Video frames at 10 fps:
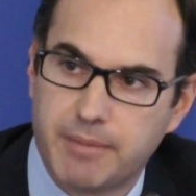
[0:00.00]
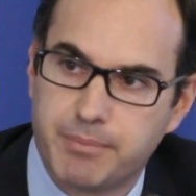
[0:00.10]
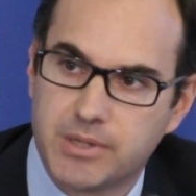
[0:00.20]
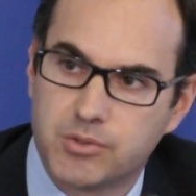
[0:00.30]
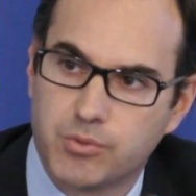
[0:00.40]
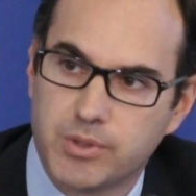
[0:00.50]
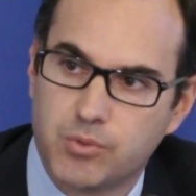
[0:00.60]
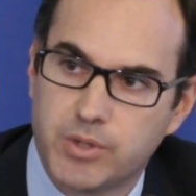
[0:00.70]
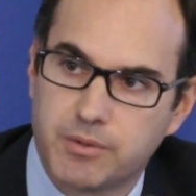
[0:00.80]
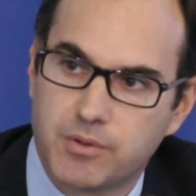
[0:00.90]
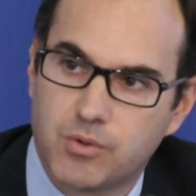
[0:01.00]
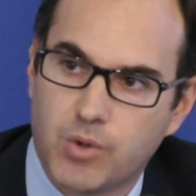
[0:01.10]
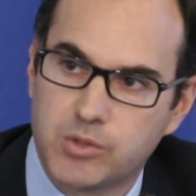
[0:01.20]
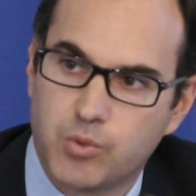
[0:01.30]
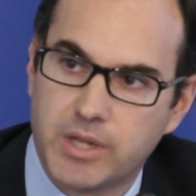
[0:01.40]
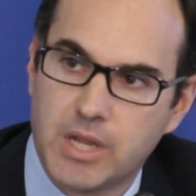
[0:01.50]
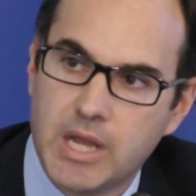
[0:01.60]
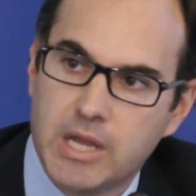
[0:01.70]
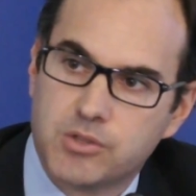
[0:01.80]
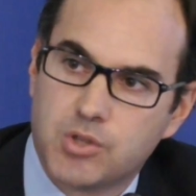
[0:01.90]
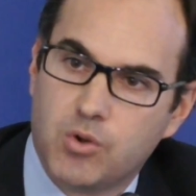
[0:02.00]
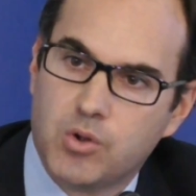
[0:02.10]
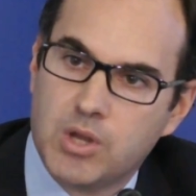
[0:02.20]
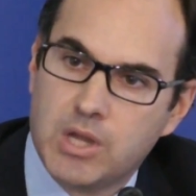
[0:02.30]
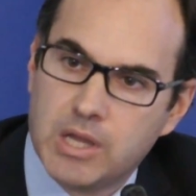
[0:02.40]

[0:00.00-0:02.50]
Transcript: appear to be doing quite well. So